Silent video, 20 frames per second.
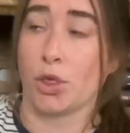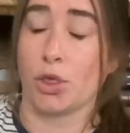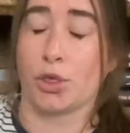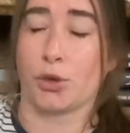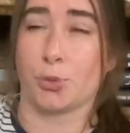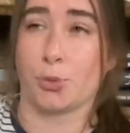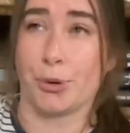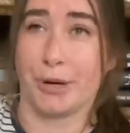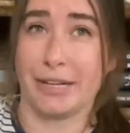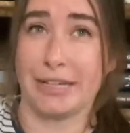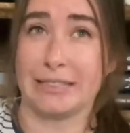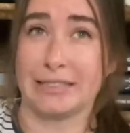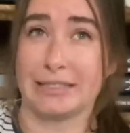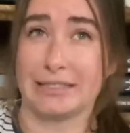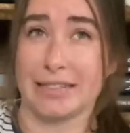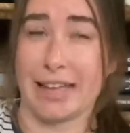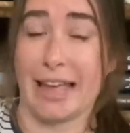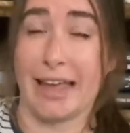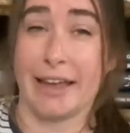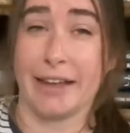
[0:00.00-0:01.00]
3
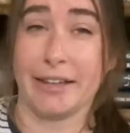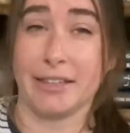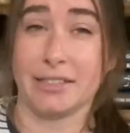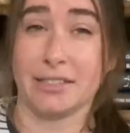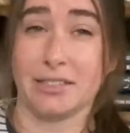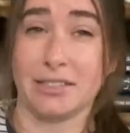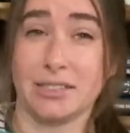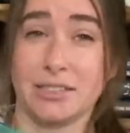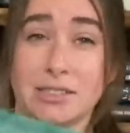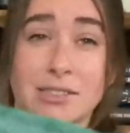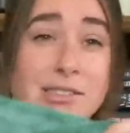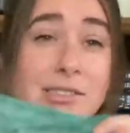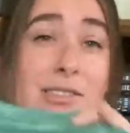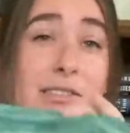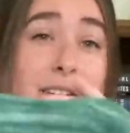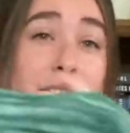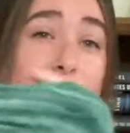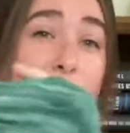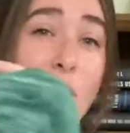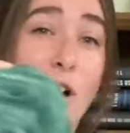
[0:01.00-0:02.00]
skeins
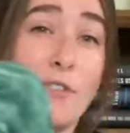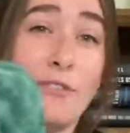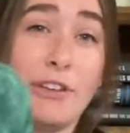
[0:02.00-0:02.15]
of